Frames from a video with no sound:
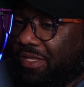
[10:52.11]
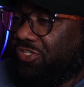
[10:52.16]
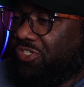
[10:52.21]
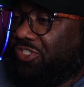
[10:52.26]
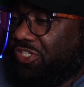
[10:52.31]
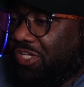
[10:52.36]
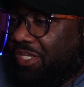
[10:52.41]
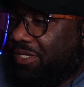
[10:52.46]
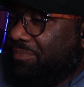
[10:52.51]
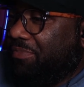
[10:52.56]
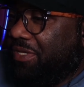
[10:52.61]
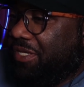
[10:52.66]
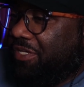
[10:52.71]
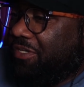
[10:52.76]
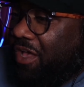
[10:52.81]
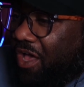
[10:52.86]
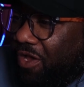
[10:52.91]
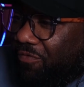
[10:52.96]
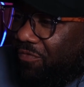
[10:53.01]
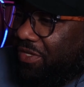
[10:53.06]
shouldn't be
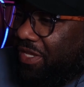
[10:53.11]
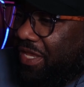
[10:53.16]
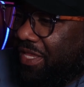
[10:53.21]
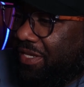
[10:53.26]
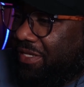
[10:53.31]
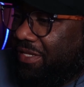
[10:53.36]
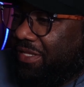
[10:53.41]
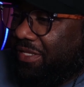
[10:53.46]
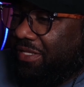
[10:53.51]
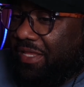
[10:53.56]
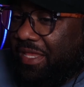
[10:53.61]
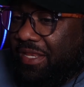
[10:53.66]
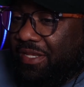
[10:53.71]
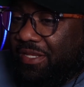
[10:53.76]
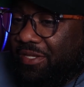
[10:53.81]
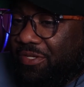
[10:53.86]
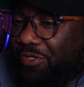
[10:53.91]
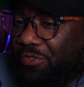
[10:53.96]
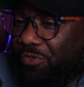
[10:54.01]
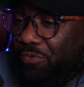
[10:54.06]
covered in
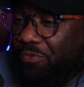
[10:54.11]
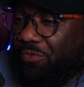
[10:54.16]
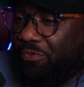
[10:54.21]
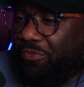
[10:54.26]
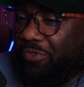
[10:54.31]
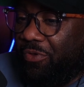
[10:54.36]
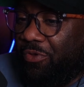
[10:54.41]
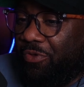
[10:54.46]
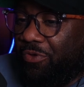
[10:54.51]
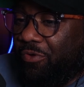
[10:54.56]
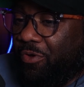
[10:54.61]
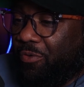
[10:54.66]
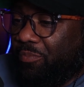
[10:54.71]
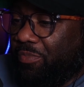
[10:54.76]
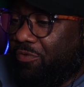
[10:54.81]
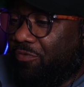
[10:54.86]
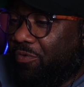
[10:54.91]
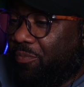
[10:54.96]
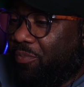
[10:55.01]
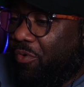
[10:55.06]
the news or
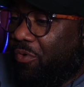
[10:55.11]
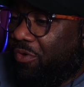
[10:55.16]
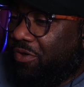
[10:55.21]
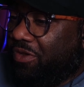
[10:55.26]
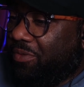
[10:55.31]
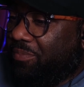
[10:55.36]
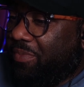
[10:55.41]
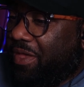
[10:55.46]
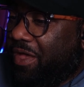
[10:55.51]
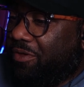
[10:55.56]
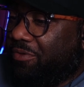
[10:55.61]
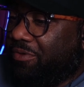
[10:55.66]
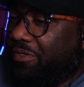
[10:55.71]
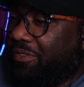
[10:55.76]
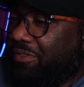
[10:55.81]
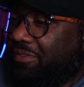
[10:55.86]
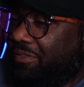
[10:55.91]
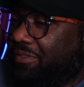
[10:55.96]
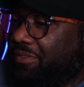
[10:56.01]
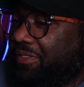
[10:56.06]
be reported about,
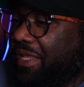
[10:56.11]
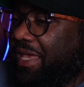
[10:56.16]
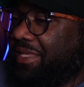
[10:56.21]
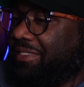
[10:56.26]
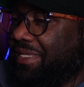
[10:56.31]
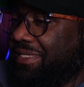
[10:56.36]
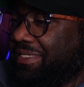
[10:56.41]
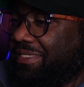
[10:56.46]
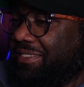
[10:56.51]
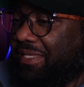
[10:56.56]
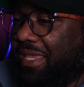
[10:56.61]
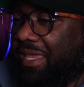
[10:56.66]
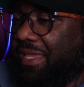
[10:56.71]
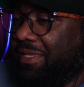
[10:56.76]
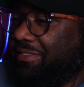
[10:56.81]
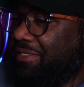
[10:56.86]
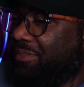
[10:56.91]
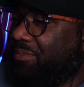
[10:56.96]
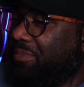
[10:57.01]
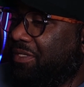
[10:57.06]
that's
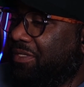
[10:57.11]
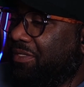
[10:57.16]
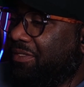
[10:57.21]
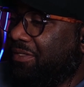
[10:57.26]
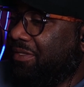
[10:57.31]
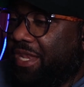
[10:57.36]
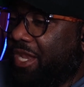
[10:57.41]
insane to me.